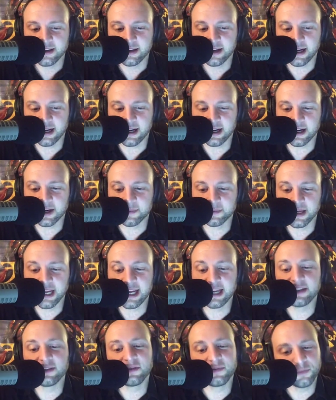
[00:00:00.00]
Um,
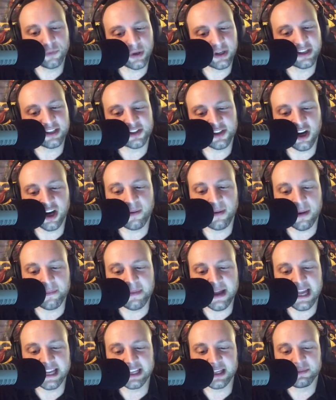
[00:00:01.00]
and we're going to talk about
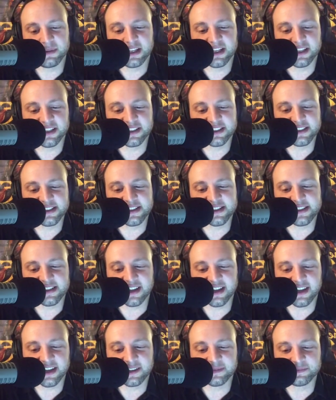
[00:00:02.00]
Maggie because
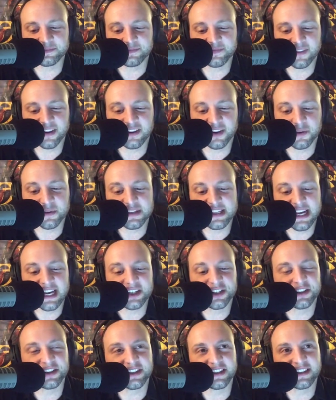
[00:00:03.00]
um, there was
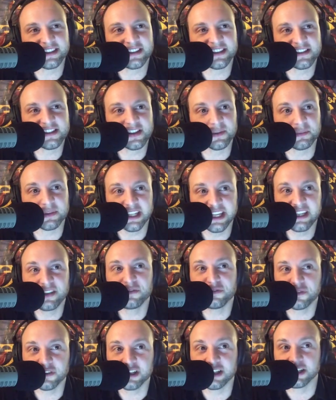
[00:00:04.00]
actually some leaked
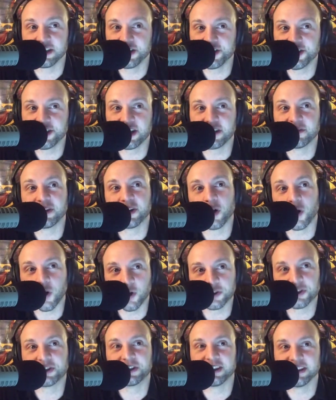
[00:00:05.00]
footage of an
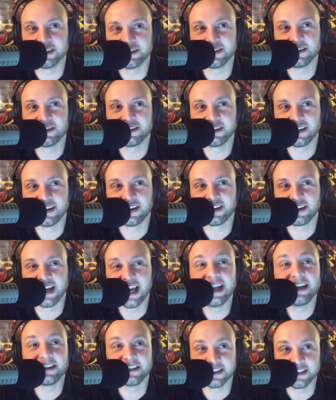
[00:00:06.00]
alternate uh,
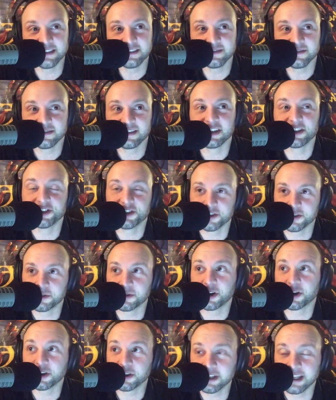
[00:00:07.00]
ending that
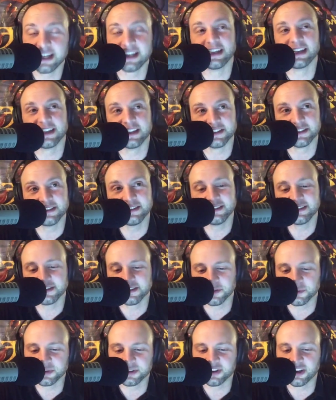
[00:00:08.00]
showed her getting killed.
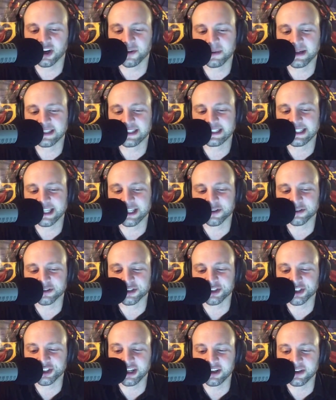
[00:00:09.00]
So we'll talk about that later in
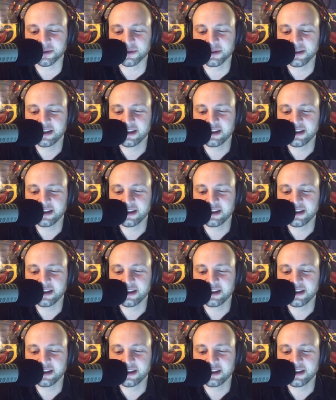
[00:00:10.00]
the show.